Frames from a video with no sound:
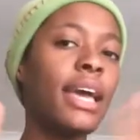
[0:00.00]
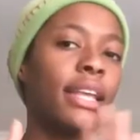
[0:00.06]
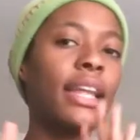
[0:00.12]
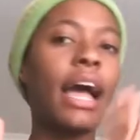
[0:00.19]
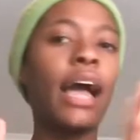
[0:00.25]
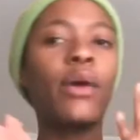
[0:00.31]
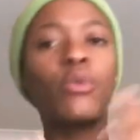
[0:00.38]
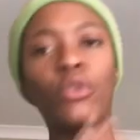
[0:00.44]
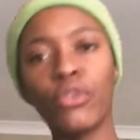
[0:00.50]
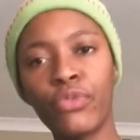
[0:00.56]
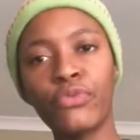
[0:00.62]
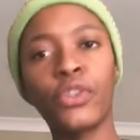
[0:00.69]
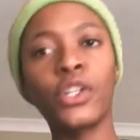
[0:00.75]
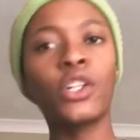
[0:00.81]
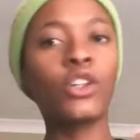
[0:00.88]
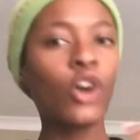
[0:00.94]
and I will
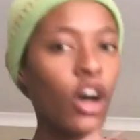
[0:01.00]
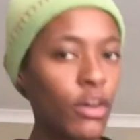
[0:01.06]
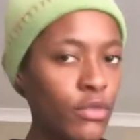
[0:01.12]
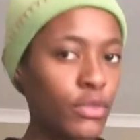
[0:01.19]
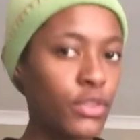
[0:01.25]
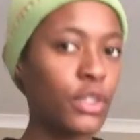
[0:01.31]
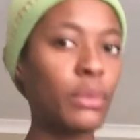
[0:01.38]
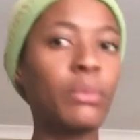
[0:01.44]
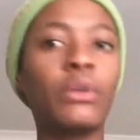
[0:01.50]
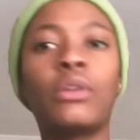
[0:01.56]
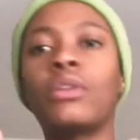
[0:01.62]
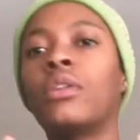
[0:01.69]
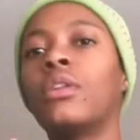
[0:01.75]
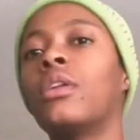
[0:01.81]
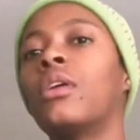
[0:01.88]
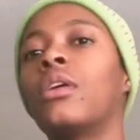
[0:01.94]
feel
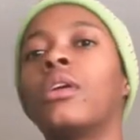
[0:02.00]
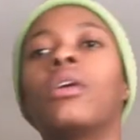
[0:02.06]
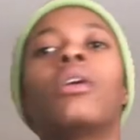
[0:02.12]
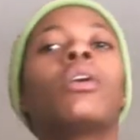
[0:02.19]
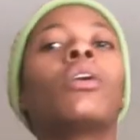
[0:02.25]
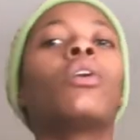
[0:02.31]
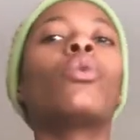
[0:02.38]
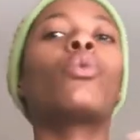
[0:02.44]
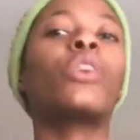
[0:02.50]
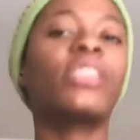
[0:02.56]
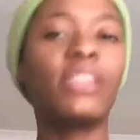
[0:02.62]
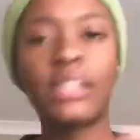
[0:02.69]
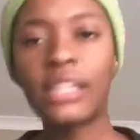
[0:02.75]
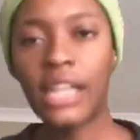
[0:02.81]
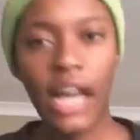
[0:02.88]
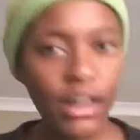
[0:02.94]
comfortable with
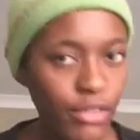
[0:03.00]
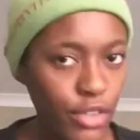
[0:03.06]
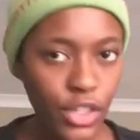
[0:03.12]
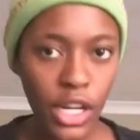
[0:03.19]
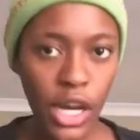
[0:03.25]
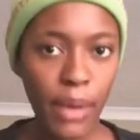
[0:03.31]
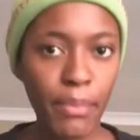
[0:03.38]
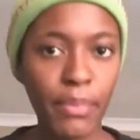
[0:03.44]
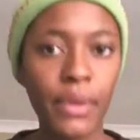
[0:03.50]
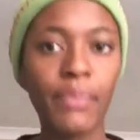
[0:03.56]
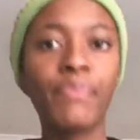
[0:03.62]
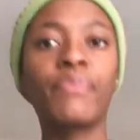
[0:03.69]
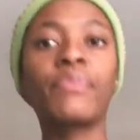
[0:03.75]
it covered up.